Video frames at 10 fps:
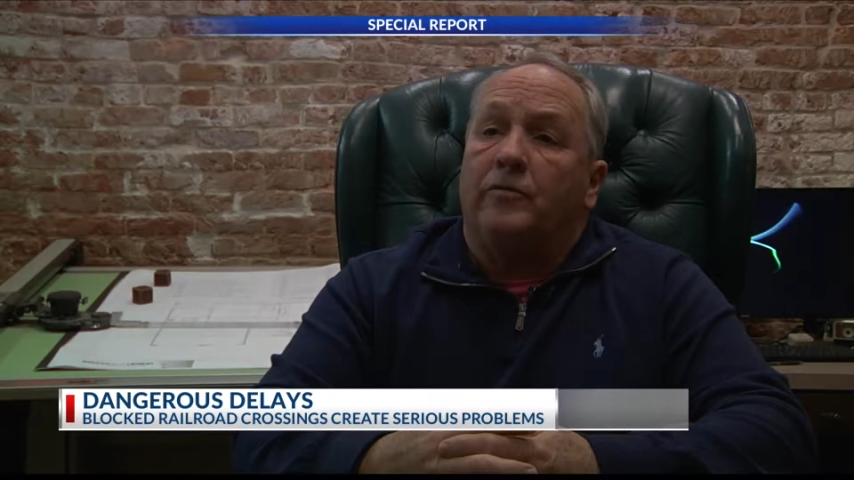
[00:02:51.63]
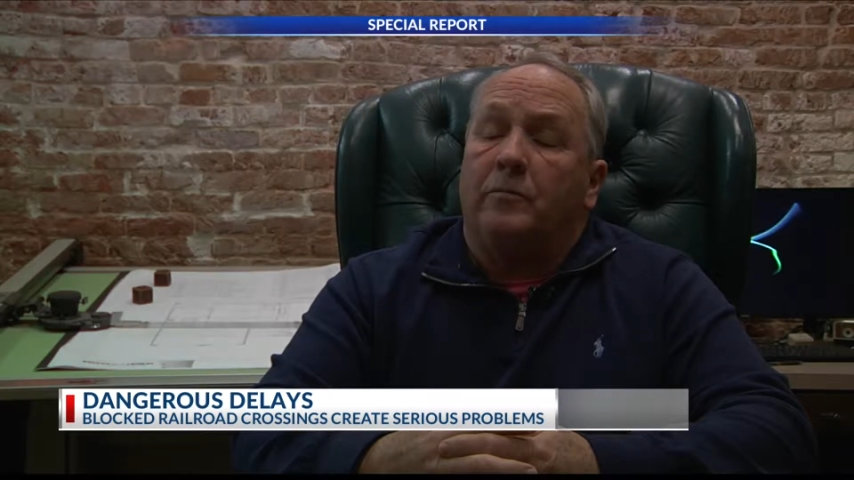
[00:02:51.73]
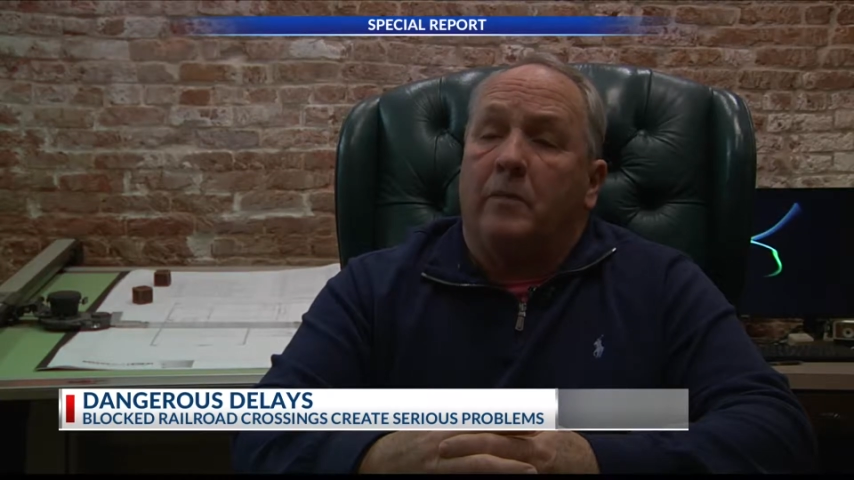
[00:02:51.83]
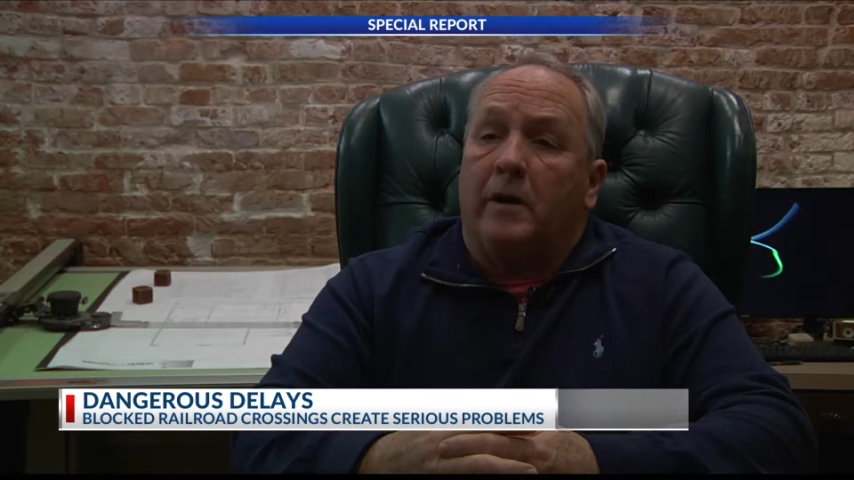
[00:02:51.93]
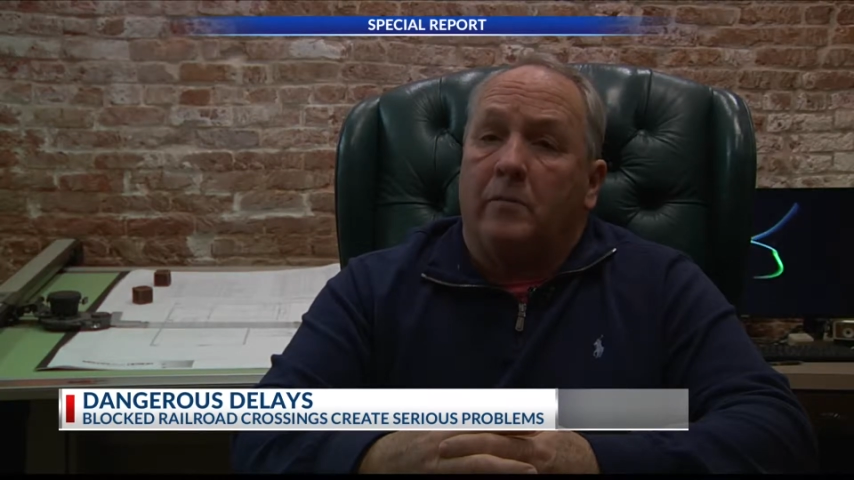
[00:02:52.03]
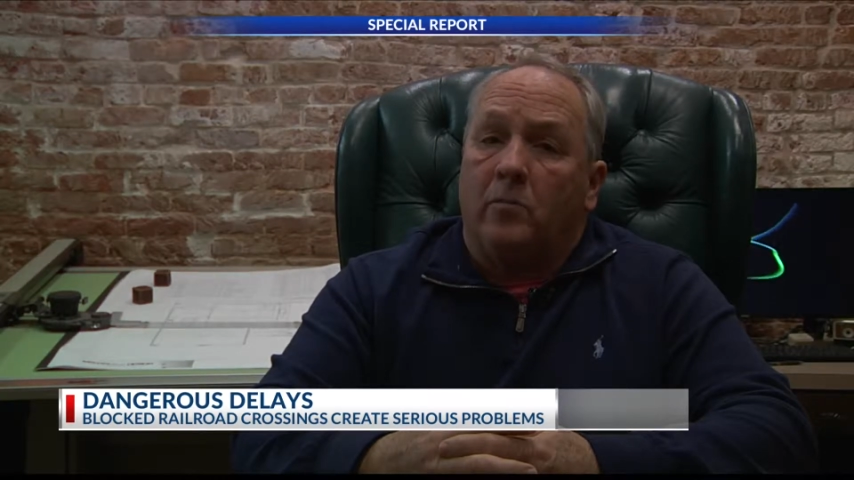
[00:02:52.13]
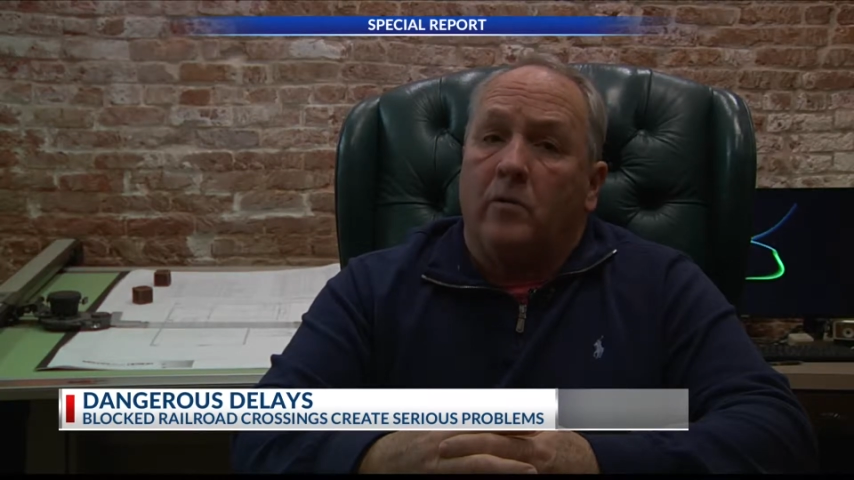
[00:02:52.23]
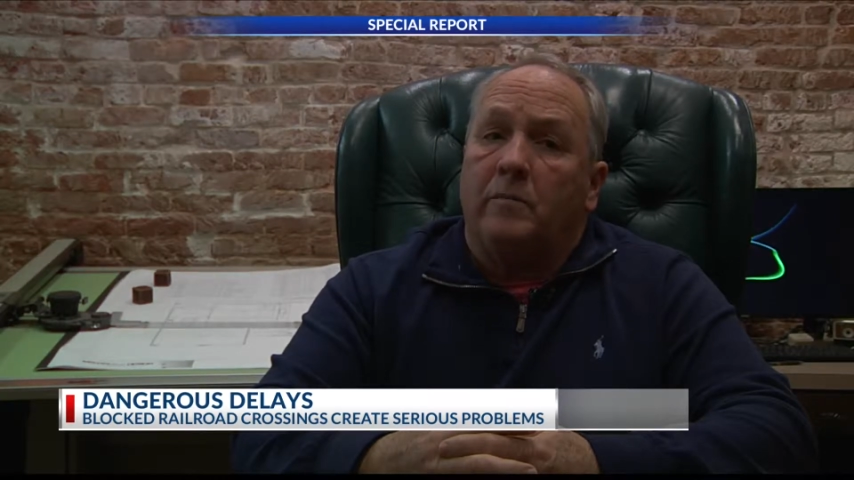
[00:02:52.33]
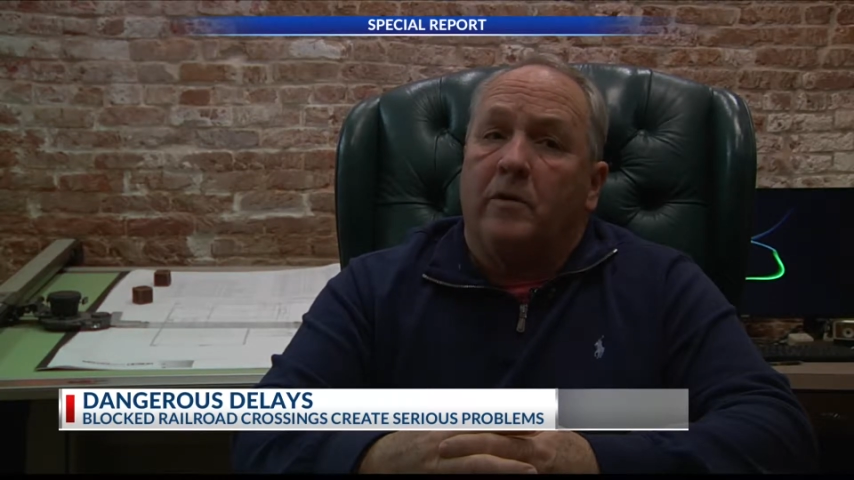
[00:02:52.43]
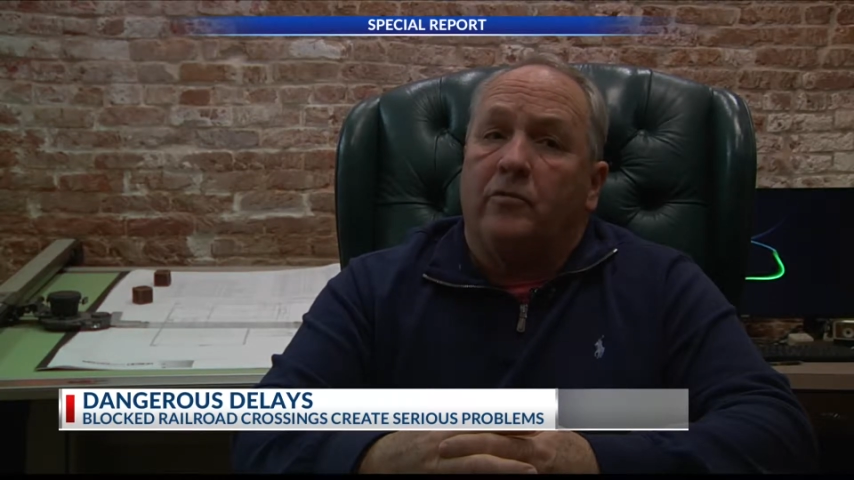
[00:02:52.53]
somebody
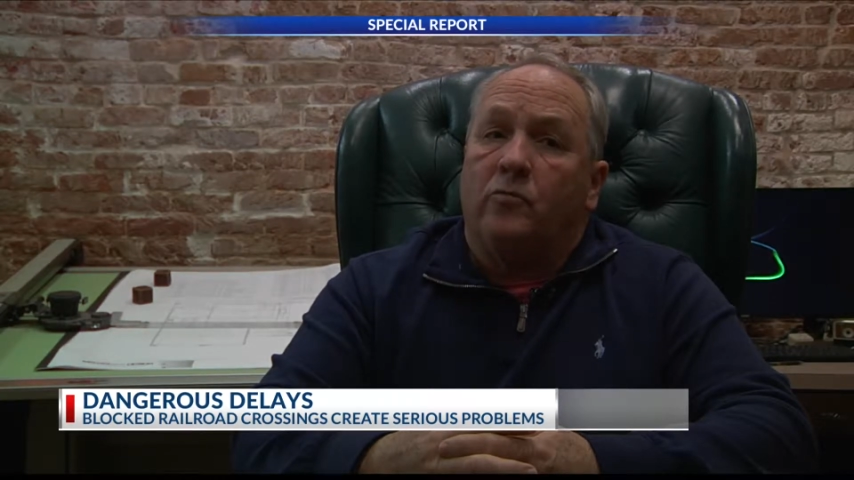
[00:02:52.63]
pretty much